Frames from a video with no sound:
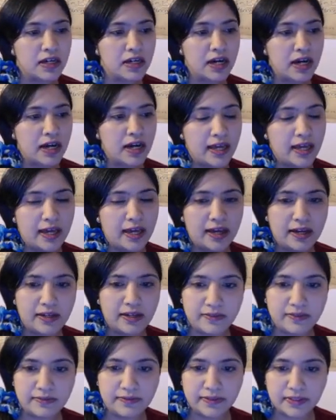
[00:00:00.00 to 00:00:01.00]
I
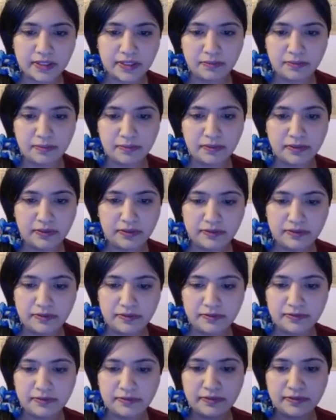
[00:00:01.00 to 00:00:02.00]
have a couple of
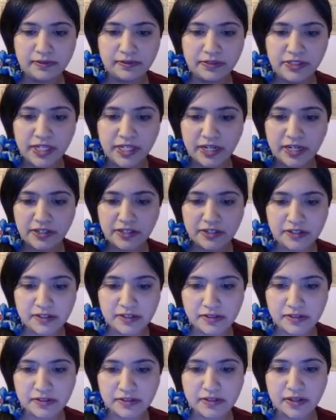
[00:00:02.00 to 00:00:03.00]

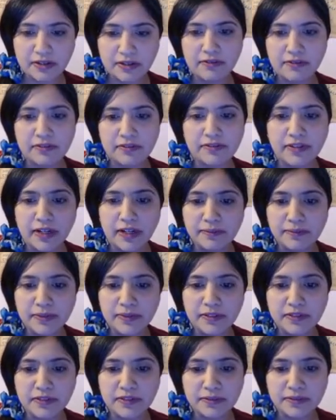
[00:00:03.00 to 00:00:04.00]
changes and
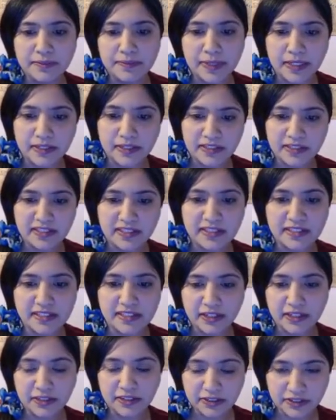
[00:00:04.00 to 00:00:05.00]
refinements to make to this
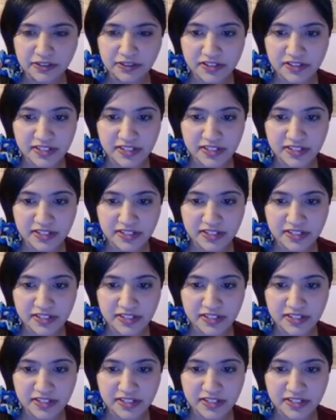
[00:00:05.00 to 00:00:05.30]
character's